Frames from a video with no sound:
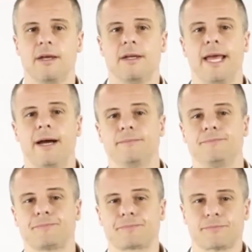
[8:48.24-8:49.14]
Now,
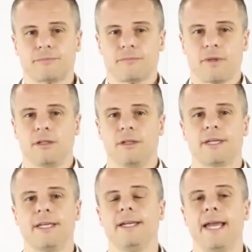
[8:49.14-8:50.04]

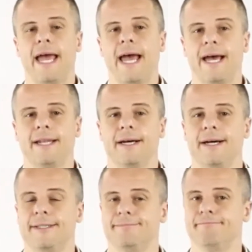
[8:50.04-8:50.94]
looking at
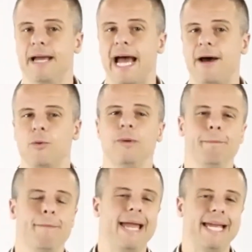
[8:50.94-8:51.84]
how do we
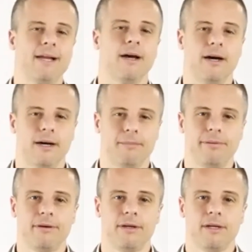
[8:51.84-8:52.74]
make up
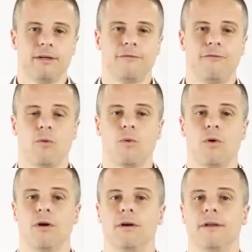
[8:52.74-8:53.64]

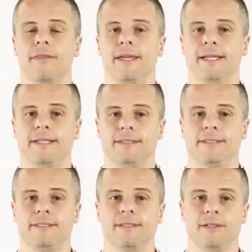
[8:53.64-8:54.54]
for
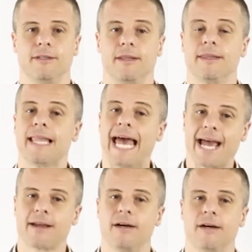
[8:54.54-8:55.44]
these, the
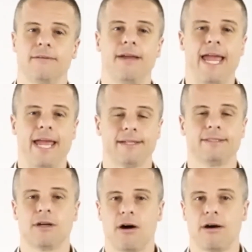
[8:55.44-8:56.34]
lack of
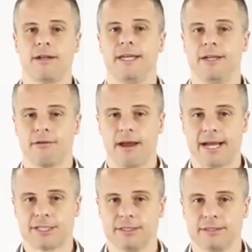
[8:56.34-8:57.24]
hands-on
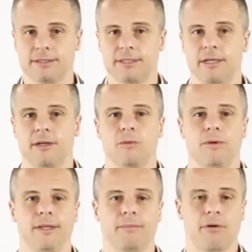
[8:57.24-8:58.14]
interactions
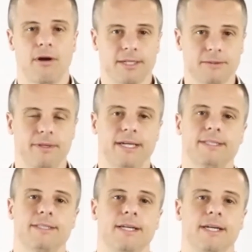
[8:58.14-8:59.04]
with
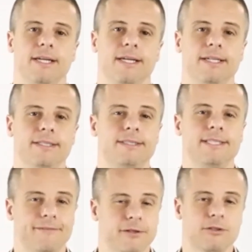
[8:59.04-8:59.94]
prospects. It is
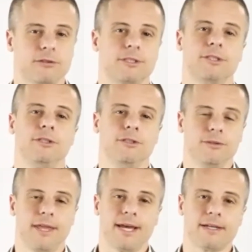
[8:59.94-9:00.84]
difficult to
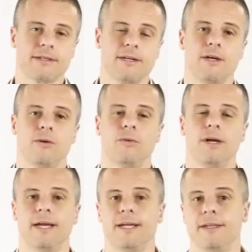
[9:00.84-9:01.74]
do that
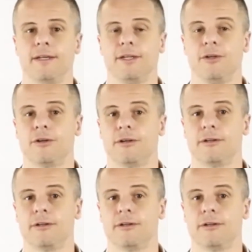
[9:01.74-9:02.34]
when you're